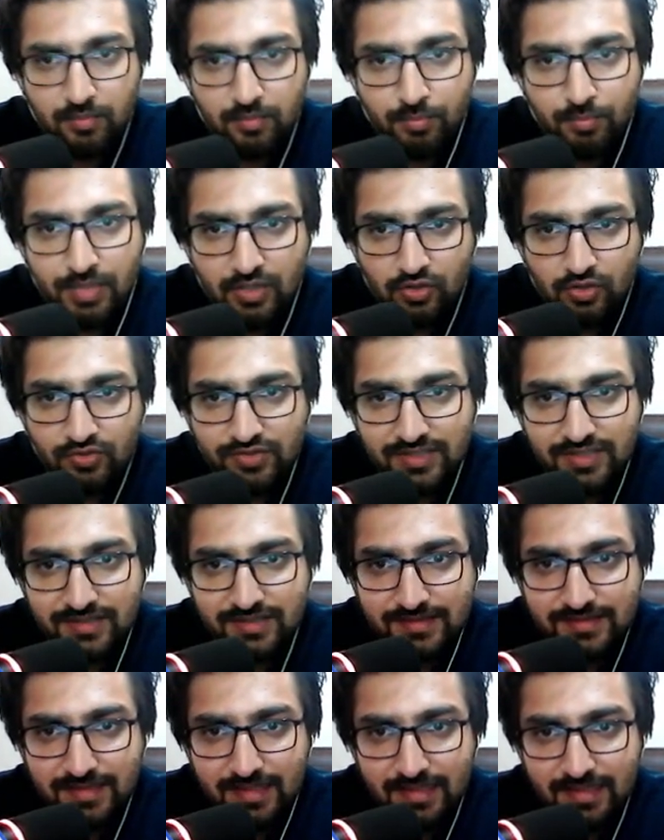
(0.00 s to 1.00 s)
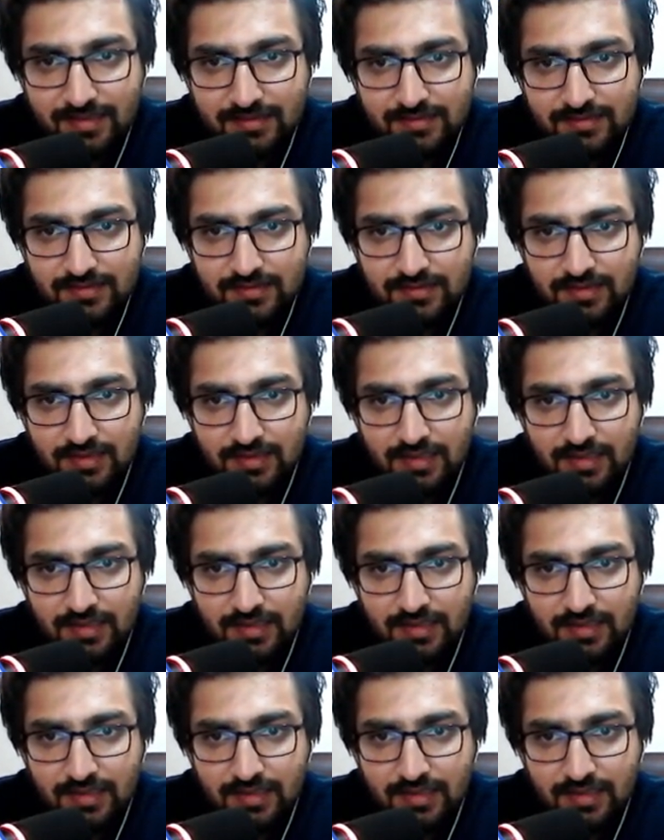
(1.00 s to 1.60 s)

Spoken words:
Because it says